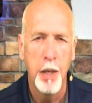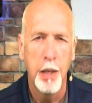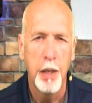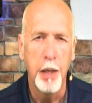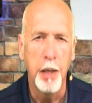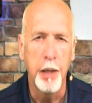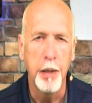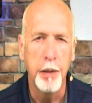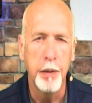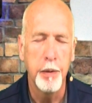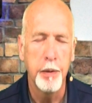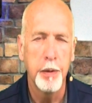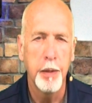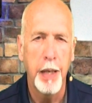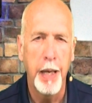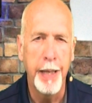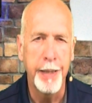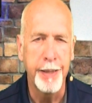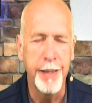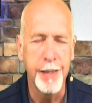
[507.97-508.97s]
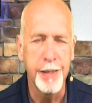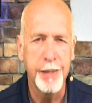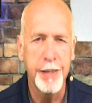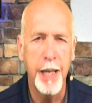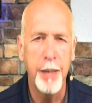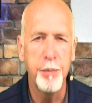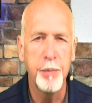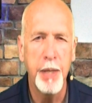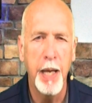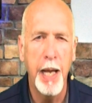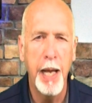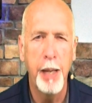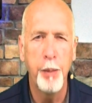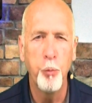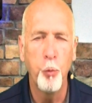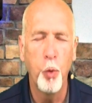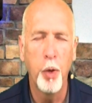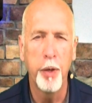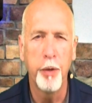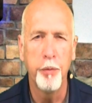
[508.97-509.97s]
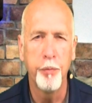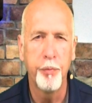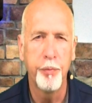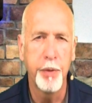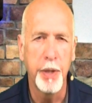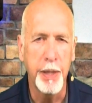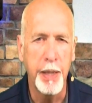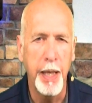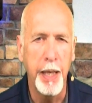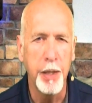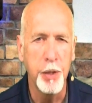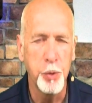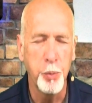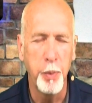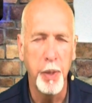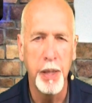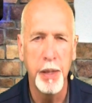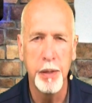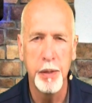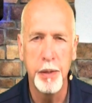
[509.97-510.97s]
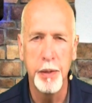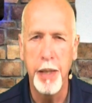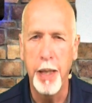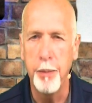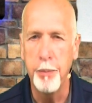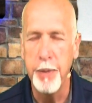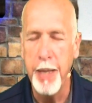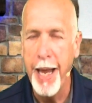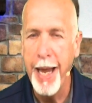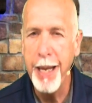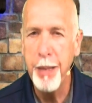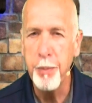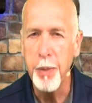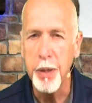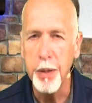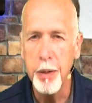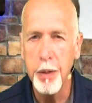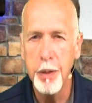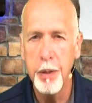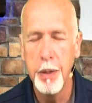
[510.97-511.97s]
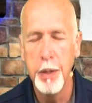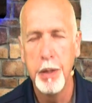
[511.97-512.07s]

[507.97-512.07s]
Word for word: Uh, at this same time, one of the king's men named Haman